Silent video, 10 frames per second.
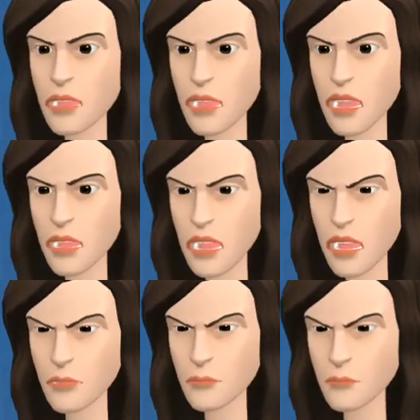
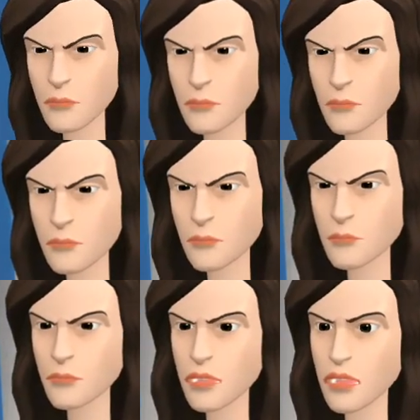Green.
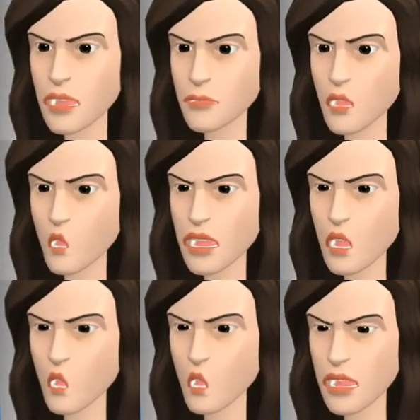I came to
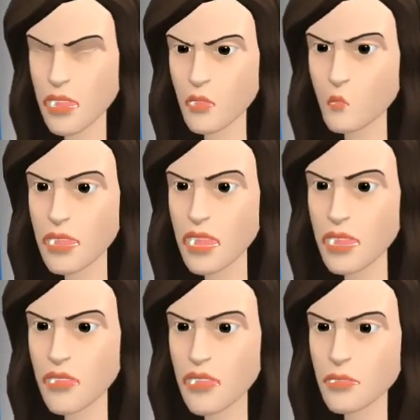town when Rosie
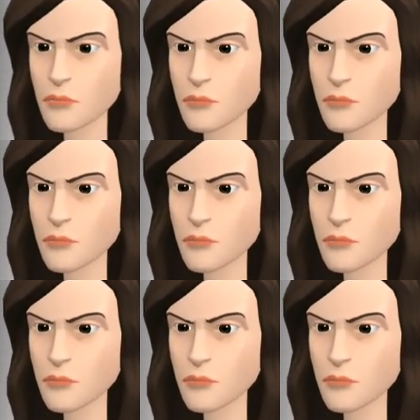left.